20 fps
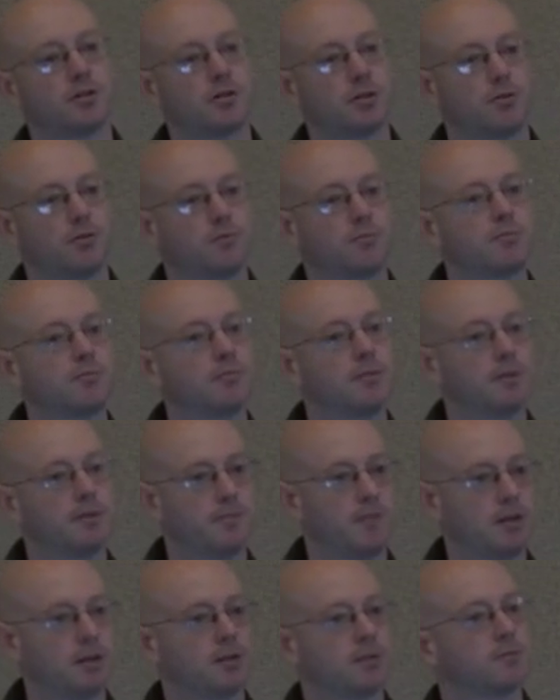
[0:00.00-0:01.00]
So,
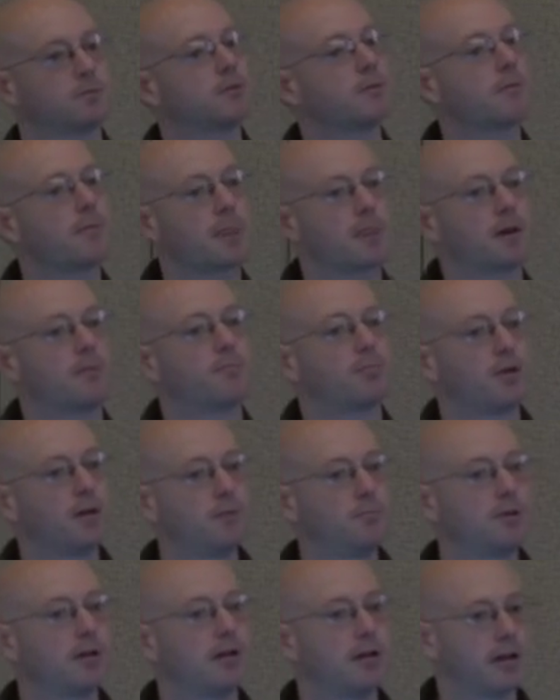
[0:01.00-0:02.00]
a
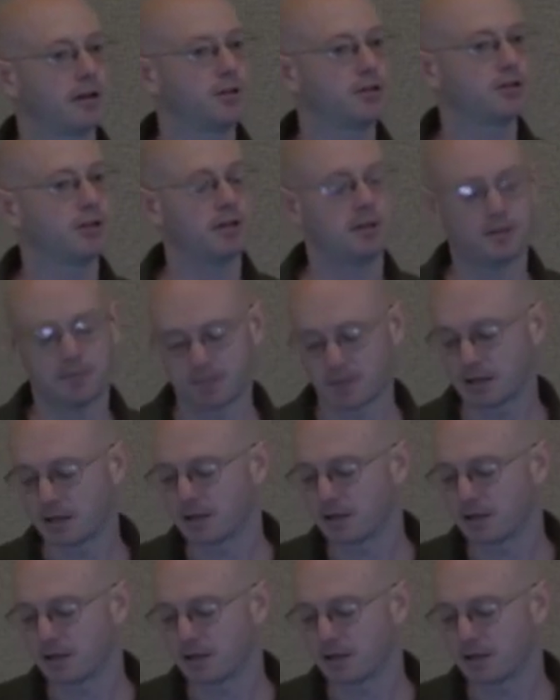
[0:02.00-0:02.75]
pretty big energy